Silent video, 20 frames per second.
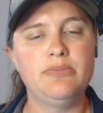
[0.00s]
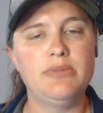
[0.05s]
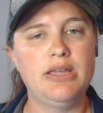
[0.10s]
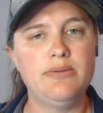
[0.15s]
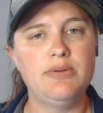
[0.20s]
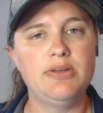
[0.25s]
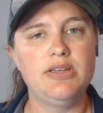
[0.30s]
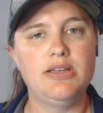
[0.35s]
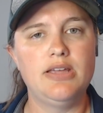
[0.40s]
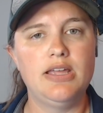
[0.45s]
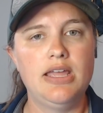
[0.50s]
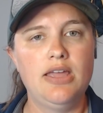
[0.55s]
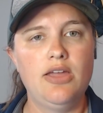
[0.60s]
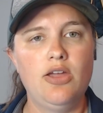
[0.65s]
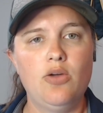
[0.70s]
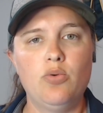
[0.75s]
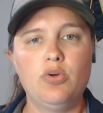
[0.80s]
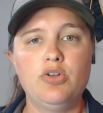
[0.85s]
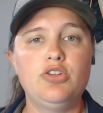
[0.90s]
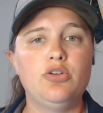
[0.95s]
maybe
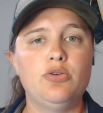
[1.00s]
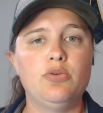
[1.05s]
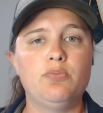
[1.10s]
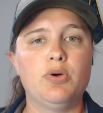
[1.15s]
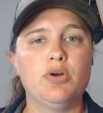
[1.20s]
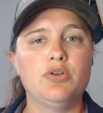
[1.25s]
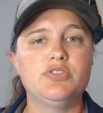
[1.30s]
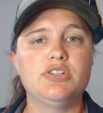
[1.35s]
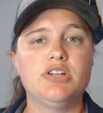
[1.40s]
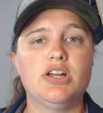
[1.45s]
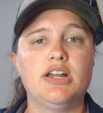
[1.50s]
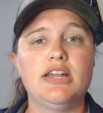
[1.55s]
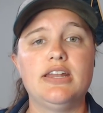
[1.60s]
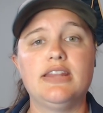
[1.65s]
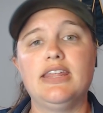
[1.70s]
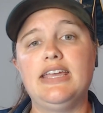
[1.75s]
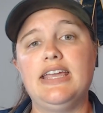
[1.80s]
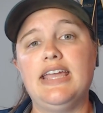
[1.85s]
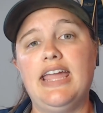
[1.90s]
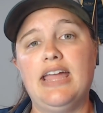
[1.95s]
when you post on
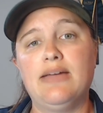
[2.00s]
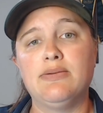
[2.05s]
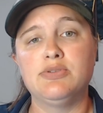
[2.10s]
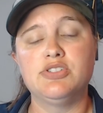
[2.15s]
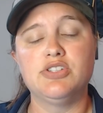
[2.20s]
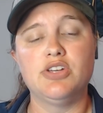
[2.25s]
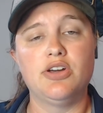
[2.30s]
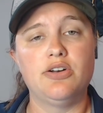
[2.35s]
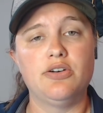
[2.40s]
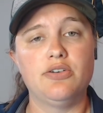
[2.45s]
like Amazon